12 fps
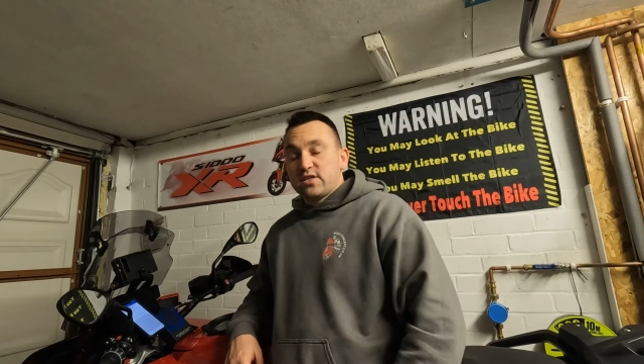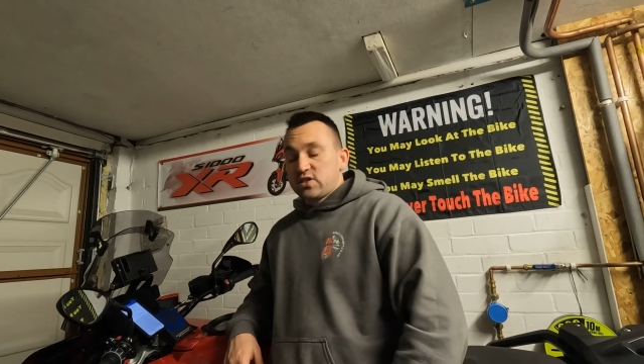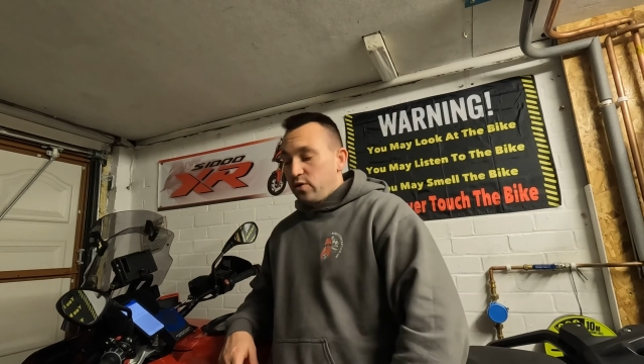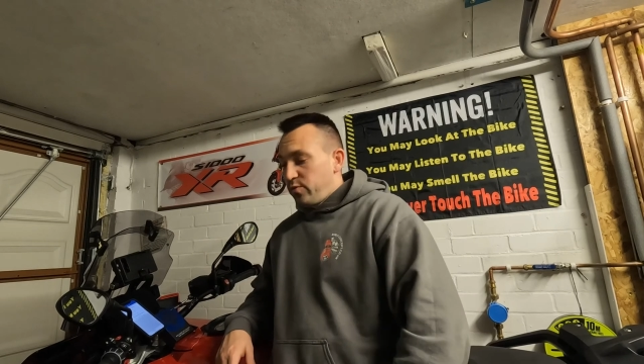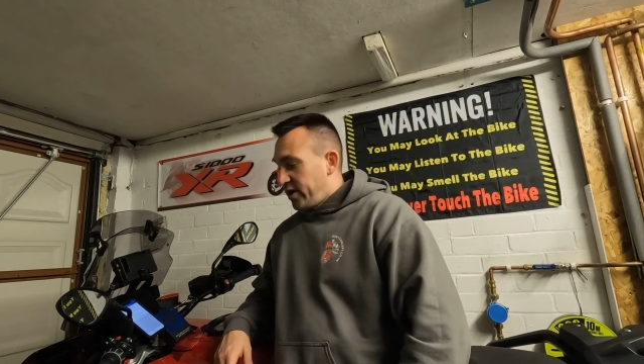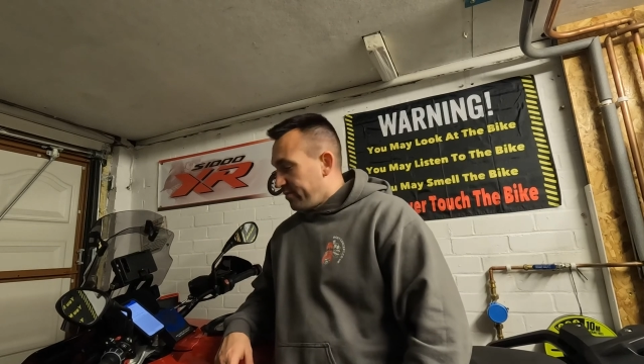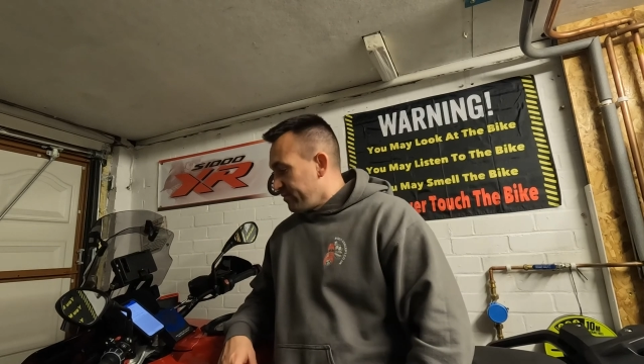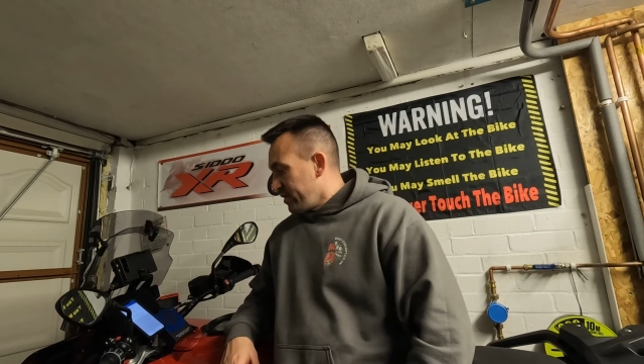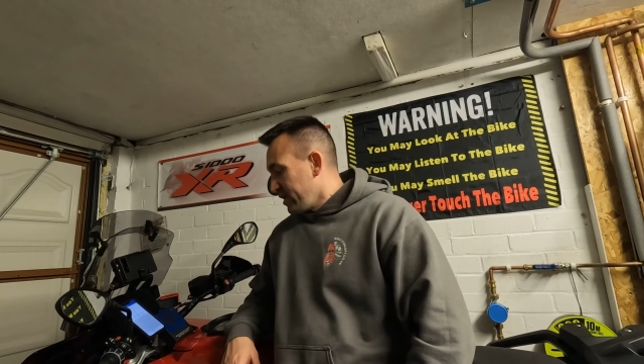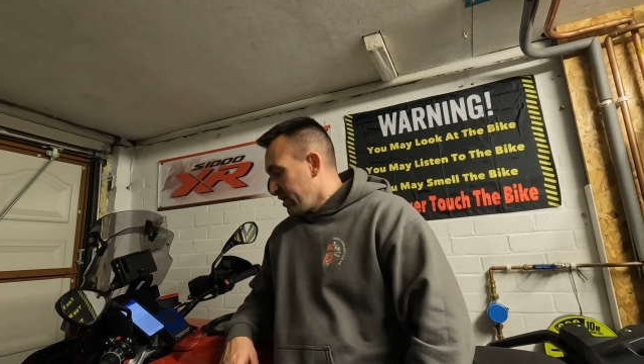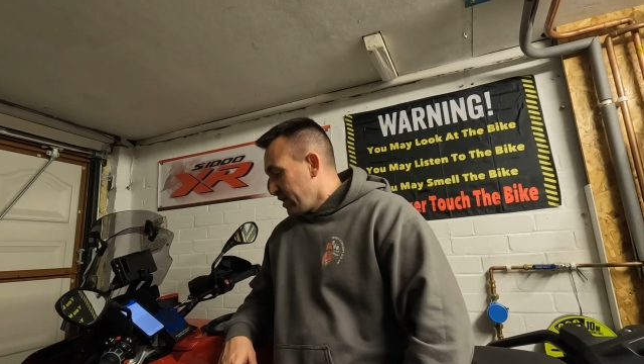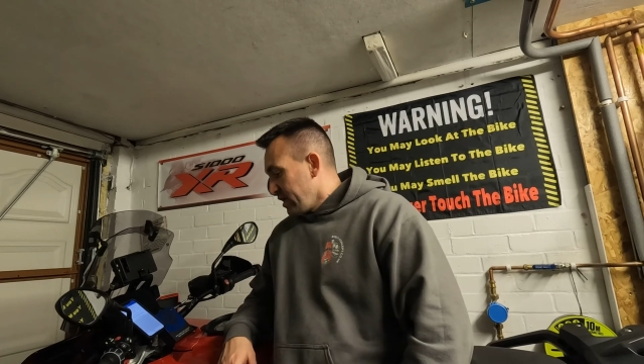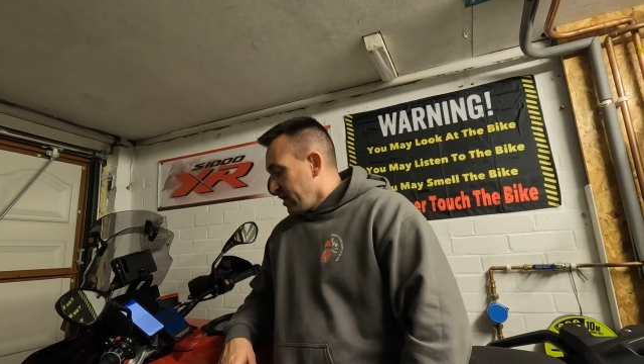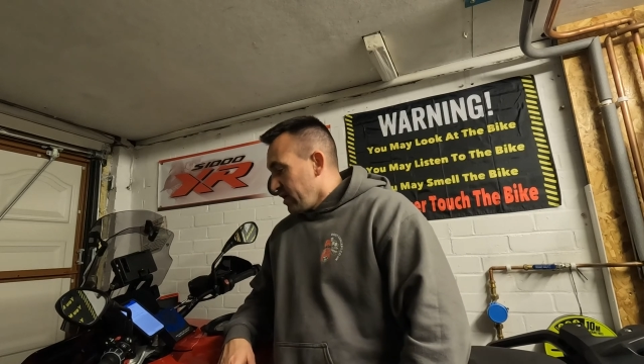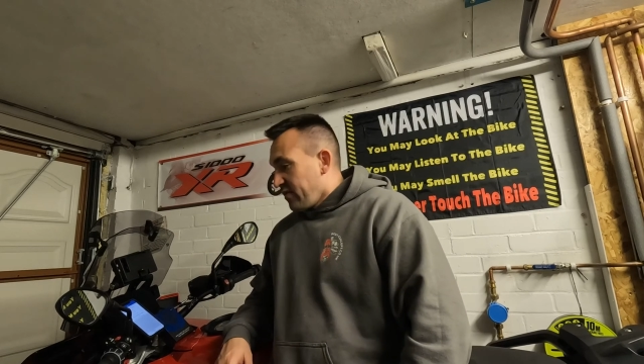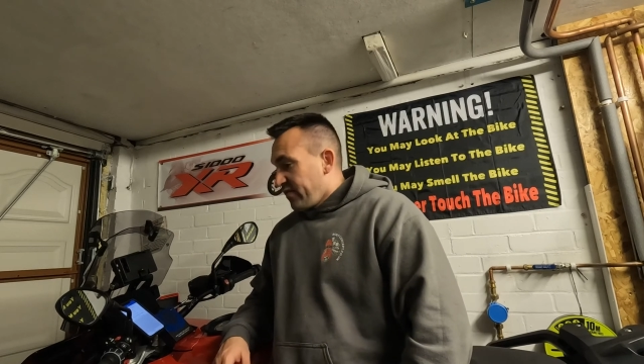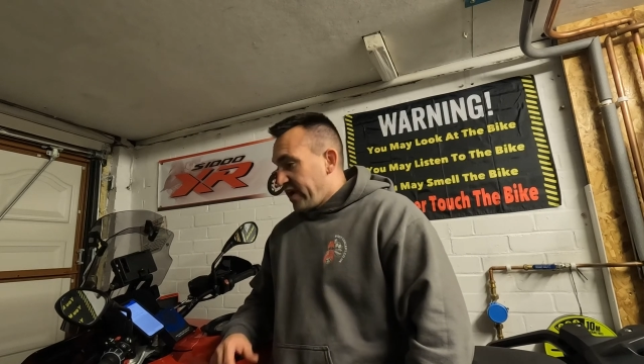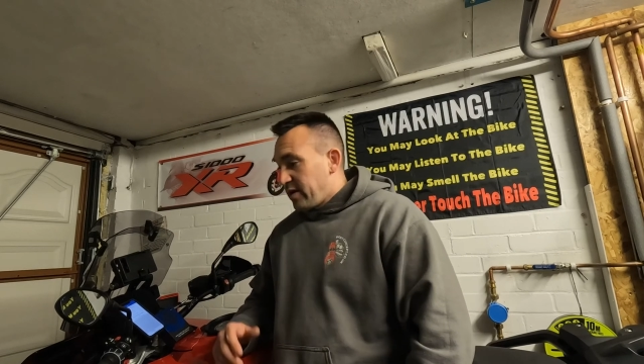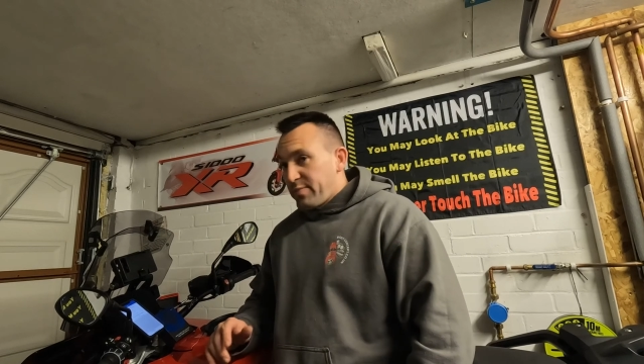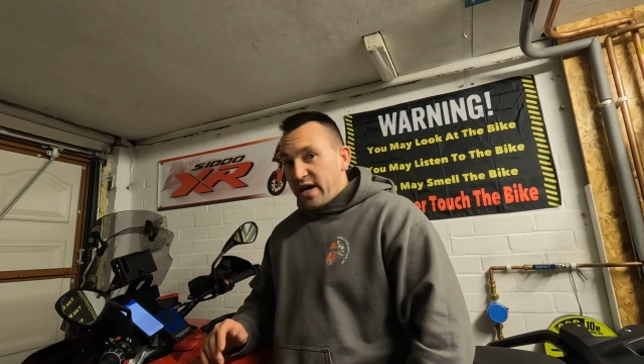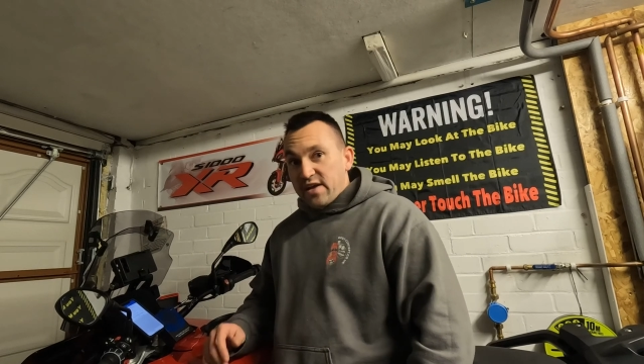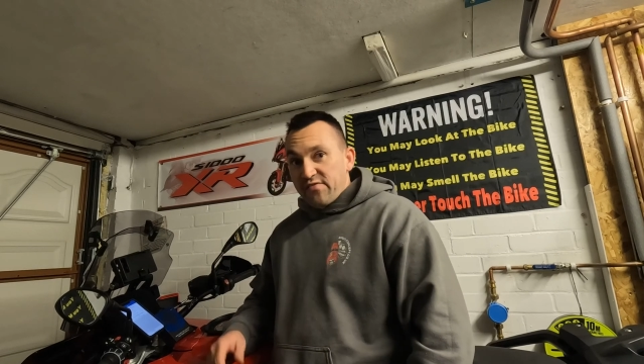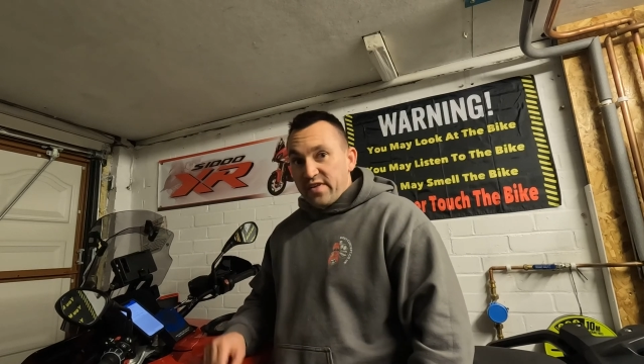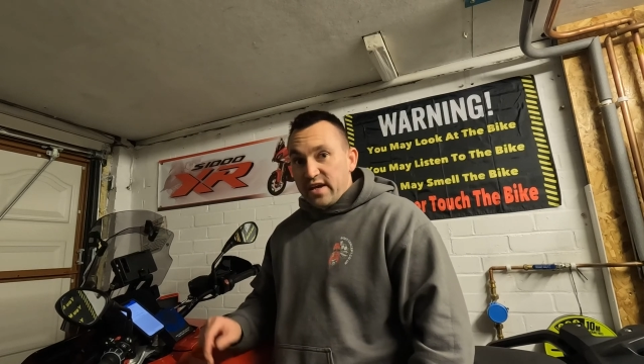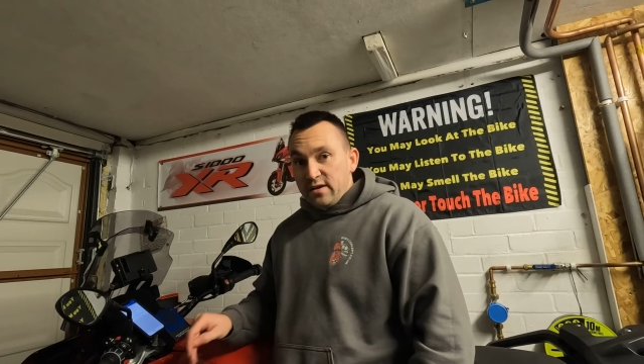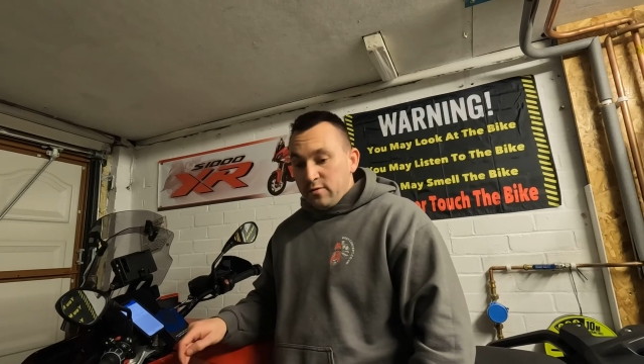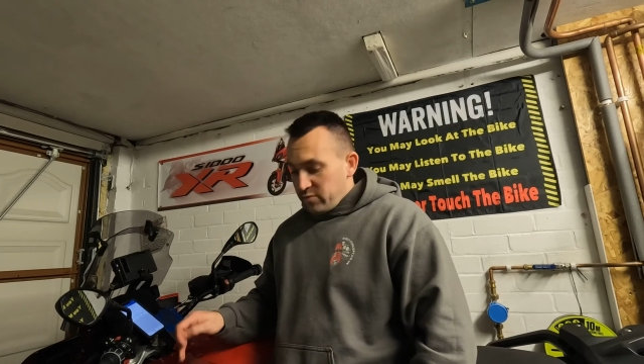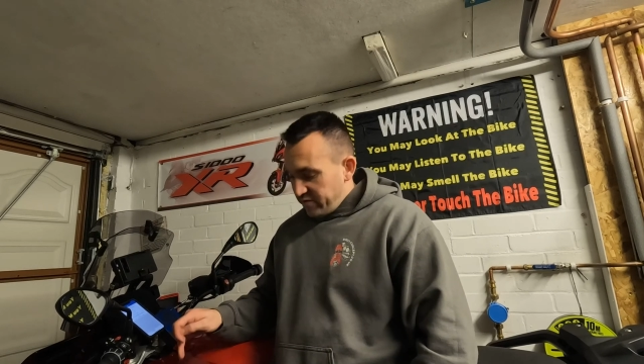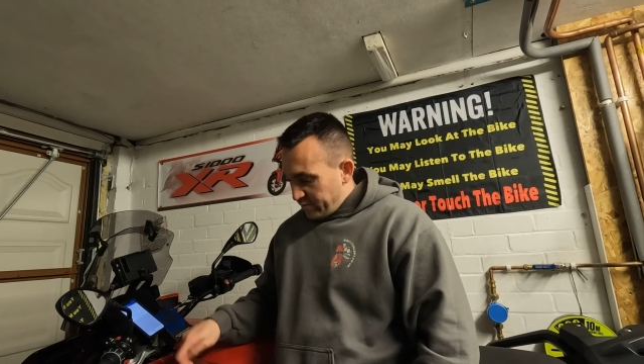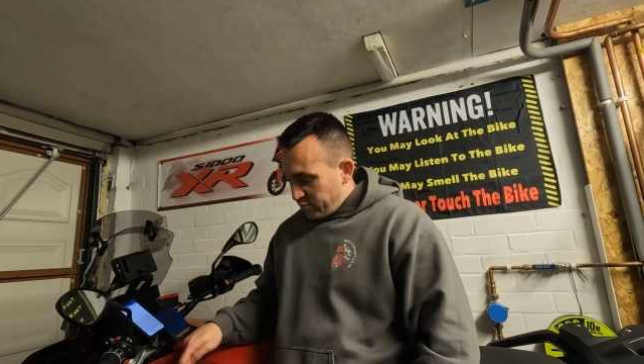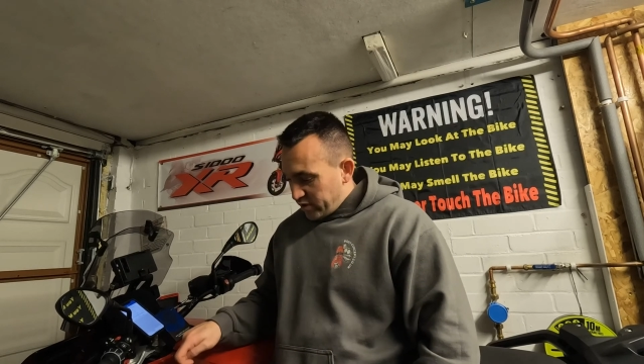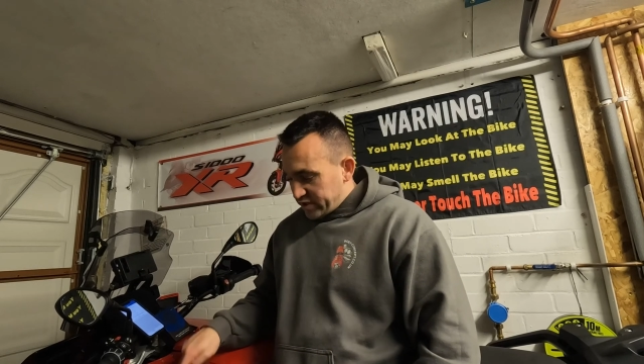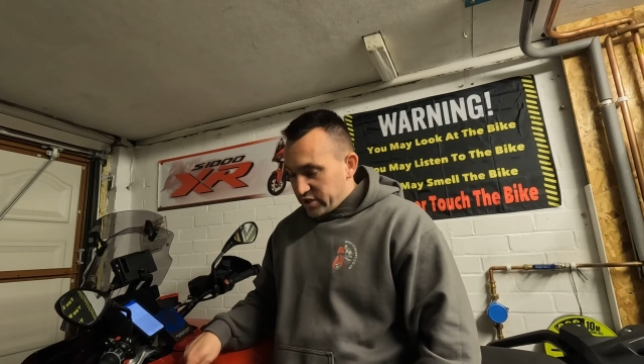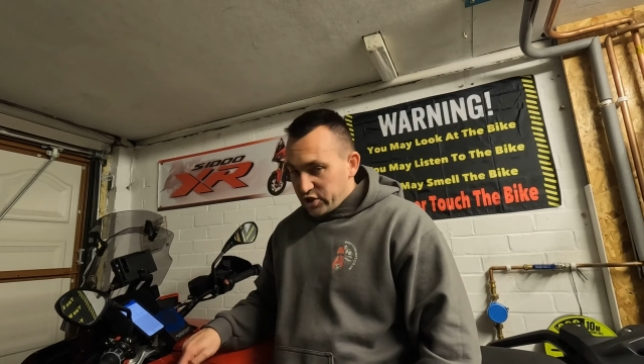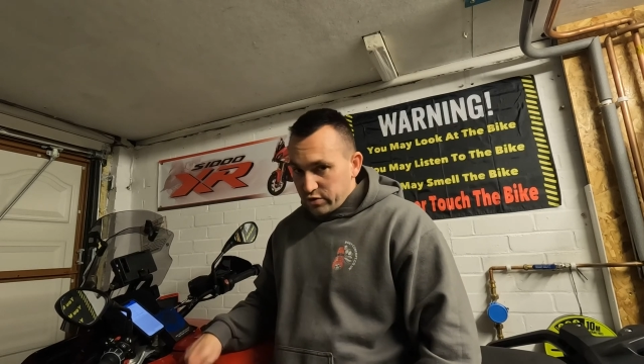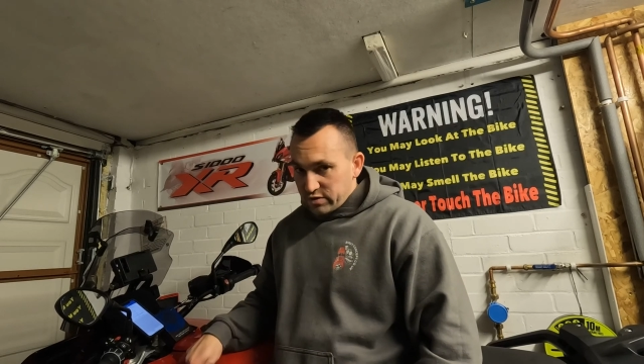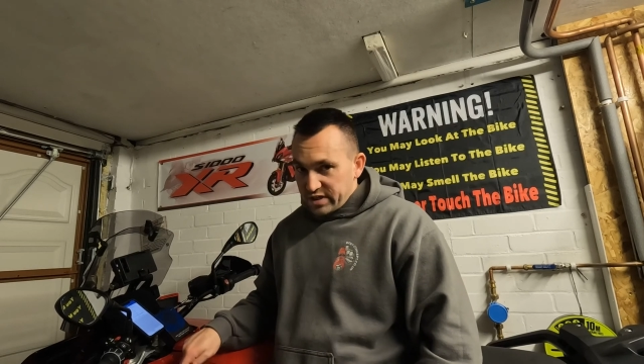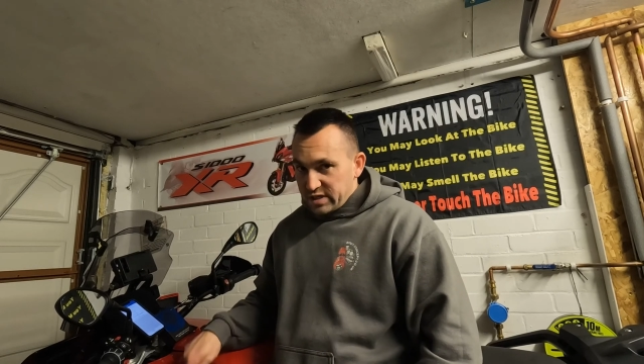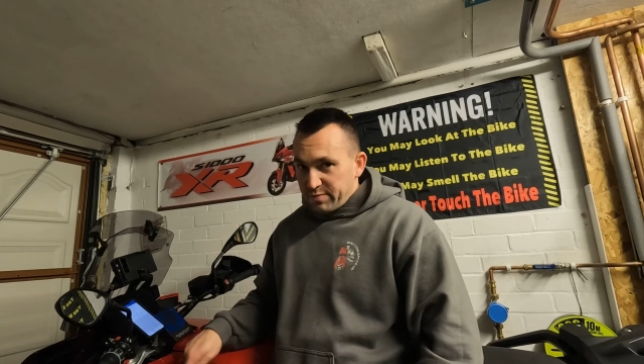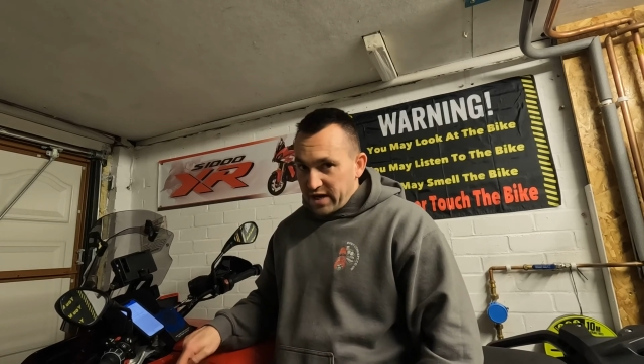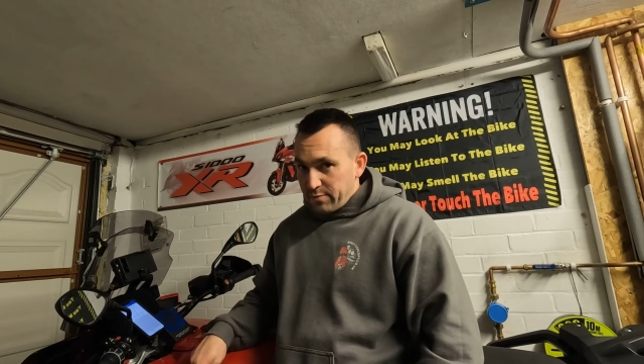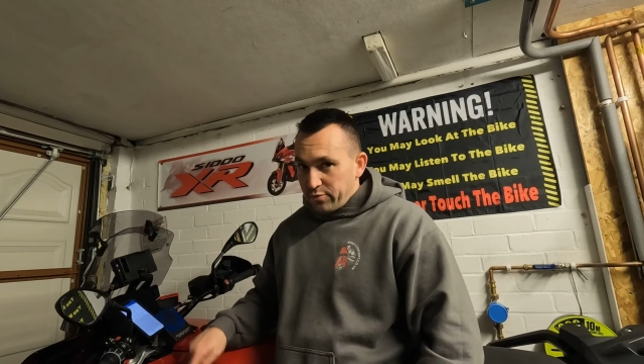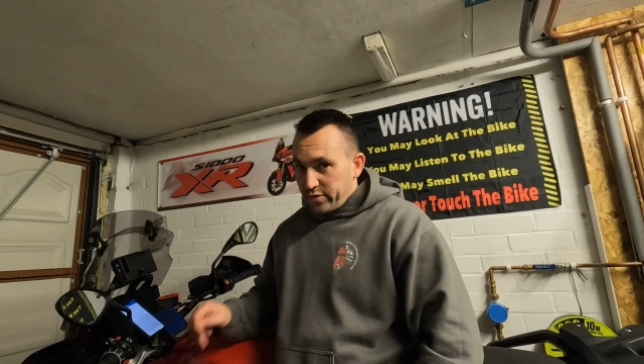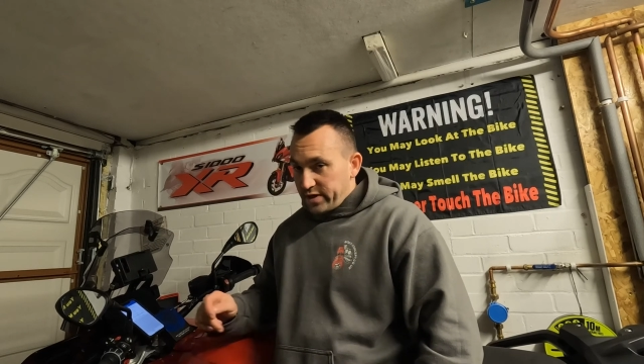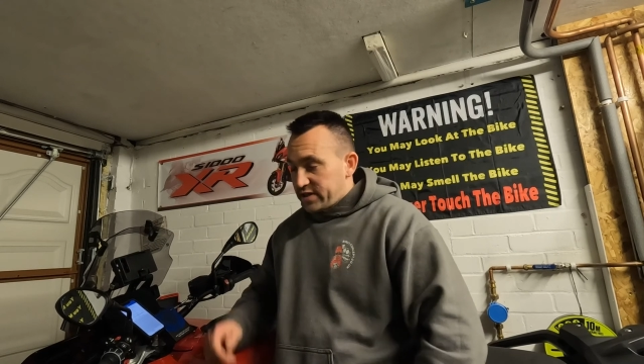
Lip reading: So that ain't a bad thing with the price of insurance on this bad boy.